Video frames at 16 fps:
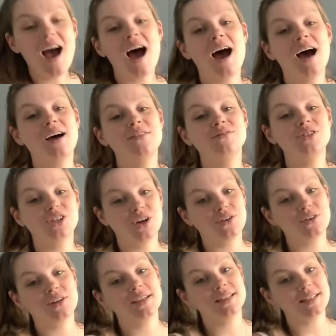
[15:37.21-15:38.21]

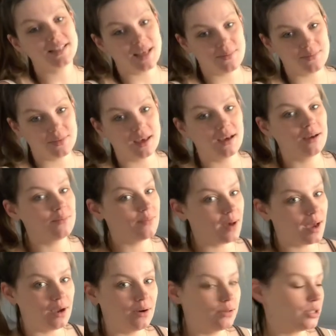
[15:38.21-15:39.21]
Deodorant, same thing.
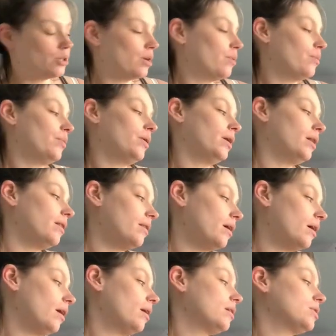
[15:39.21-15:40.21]
Buy your own deodorant, put it in
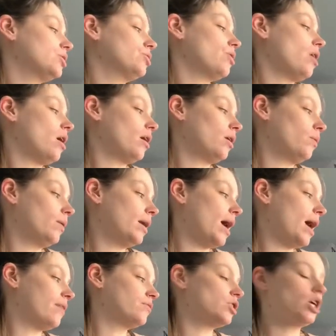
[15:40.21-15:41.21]
there because you're not going to want to
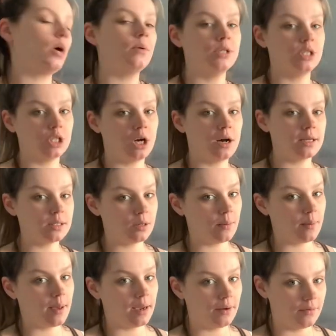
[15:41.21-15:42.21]
have to go into your hospital
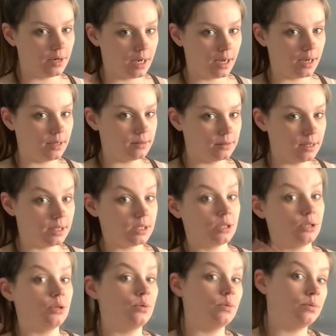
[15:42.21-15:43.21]
bag every day
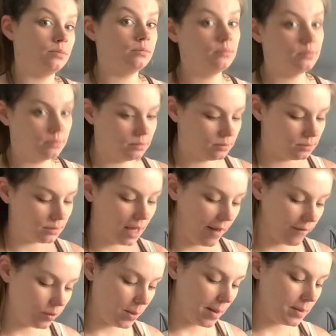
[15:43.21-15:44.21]
until you have
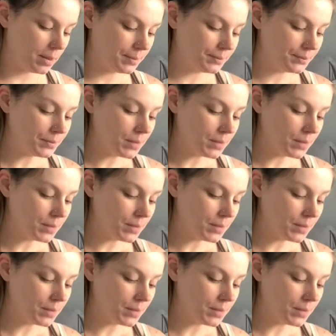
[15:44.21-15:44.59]
your baby.